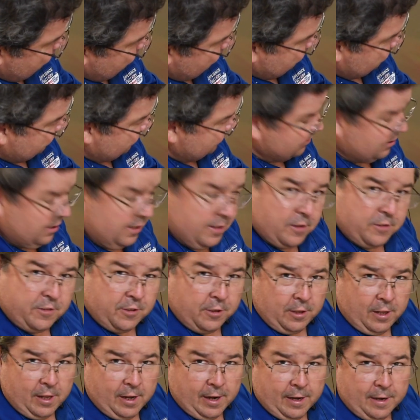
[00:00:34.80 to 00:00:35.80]
you can see there's
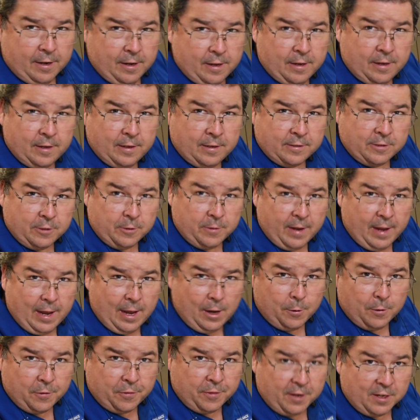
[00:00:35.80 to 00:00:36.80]
a light. So
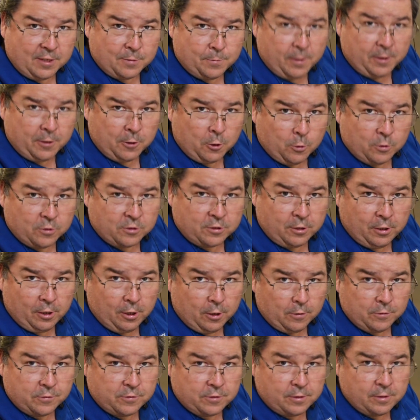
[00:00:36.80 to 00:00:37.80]
now it thinks my door is
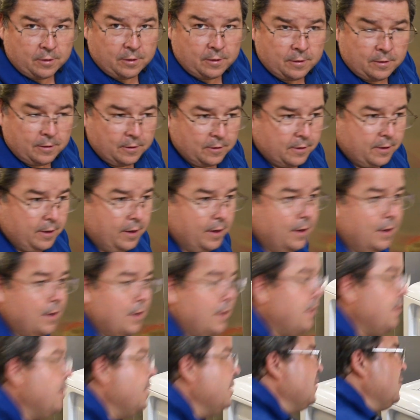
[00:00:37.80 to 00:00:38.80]
closed. Okay?
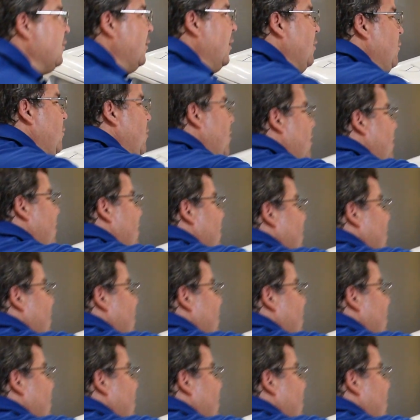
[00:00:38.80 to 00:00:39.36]
So I want